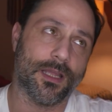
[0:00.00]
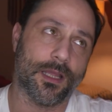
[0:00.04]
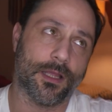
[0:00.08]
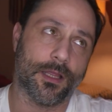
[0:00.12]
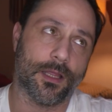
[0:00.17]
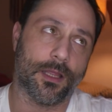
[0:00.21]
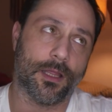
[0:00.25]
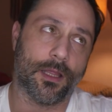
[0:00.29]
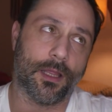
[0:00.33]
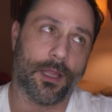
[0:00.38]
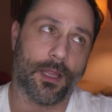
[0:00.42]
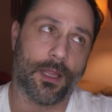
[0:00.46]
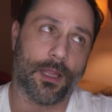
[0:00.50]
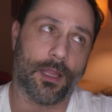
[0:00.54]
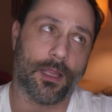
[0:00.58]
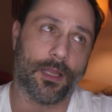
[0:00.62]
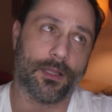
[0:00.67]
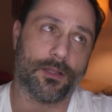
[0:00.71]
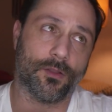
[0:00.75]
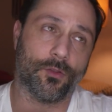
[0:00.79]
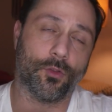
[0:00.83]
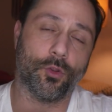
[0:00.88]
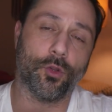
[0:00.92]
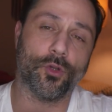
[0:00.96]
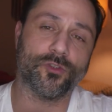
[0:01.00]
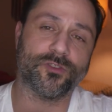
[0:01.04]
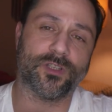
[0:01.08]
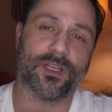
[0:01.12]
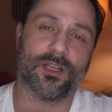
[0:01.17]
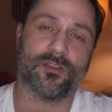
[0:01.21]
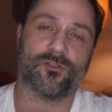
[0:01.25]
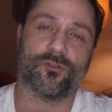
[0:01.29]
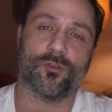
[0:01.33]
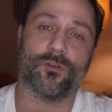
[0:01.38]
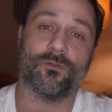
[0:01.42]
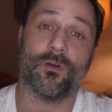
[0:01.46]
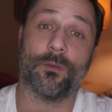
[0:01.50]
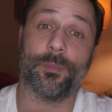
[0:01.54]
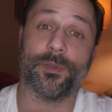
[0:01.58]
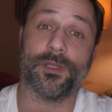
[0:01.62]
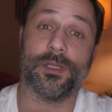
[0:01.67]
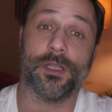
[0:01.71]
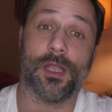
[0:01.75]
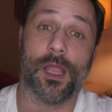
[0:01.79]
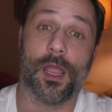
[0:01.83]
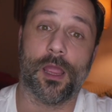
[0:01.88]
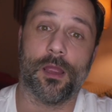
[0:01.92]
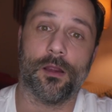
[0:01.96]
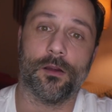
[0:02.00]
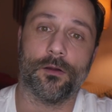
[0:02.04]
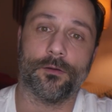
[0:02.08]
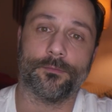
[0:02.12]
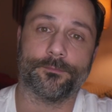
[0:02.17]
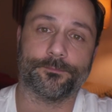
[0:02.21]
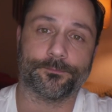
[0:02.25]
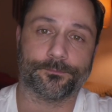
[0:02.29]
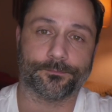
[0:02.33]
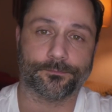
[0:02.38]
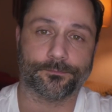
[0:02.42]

it looks like it's sort of up in the air.